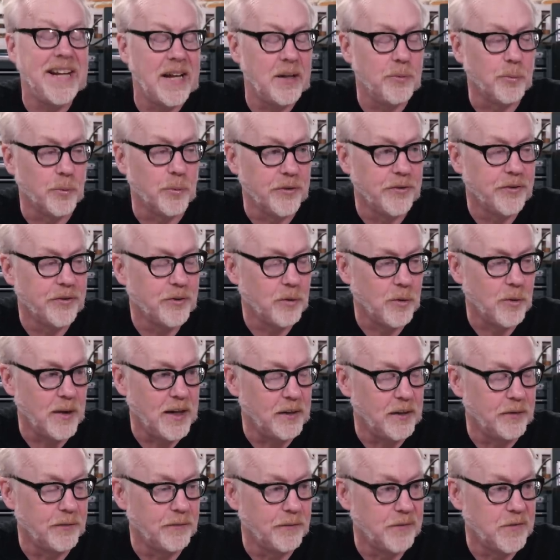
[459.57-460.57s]
Edward's
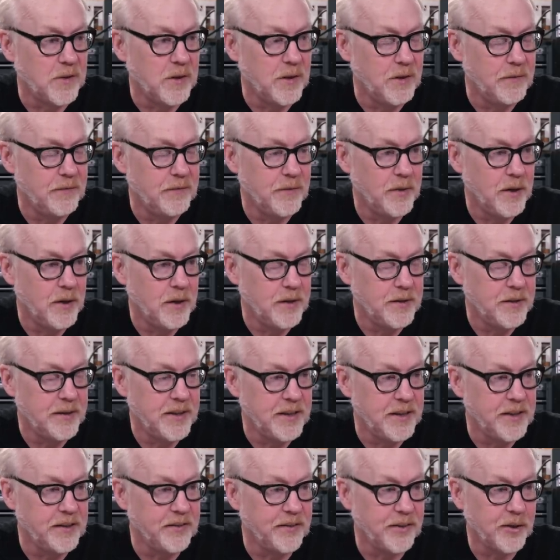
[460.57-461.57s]
crown of, uh,
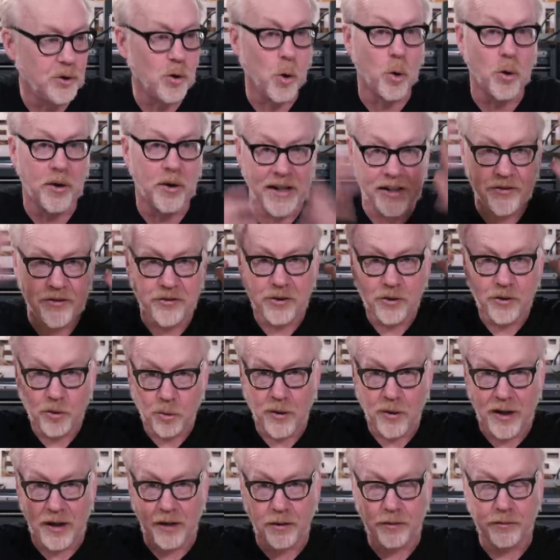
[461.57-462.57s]
that is the coronation
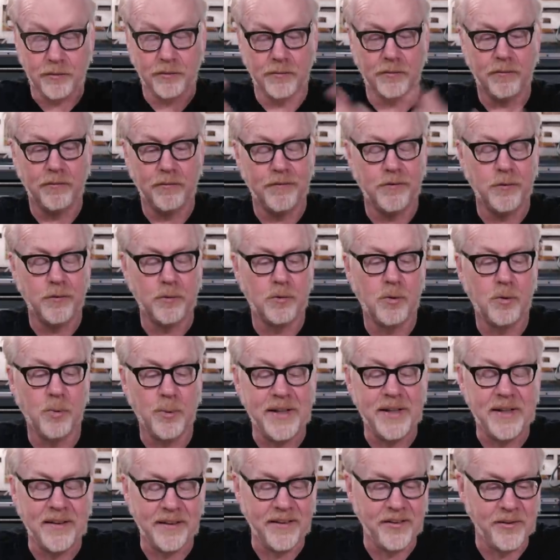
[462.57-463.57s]
crown for
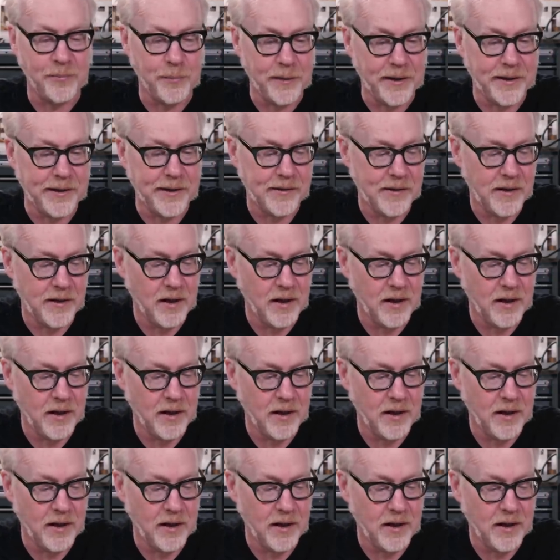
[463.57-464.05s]
Queen Elizabeth